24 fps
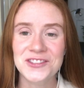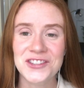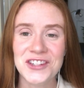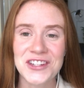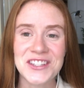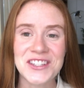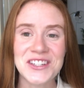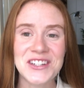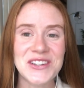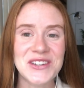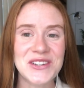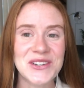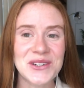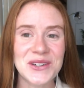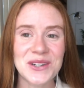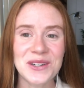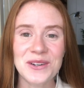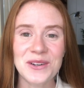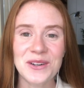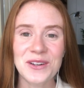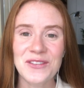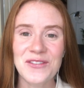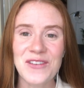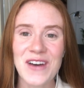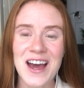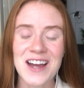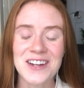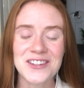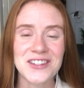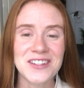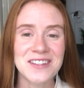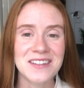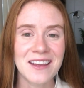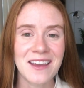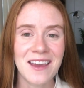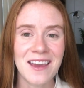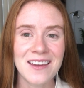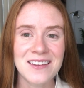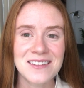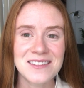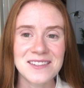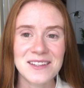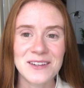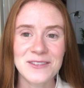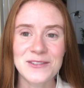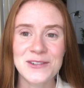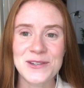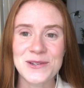Just a good old-fashioned
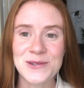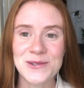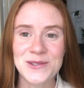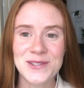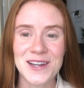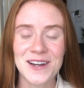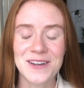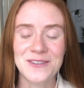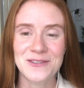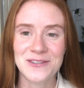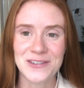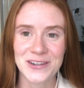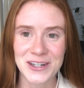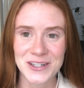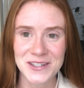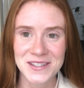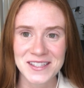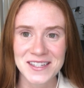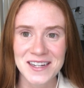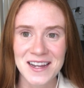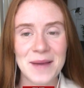case of who's on first.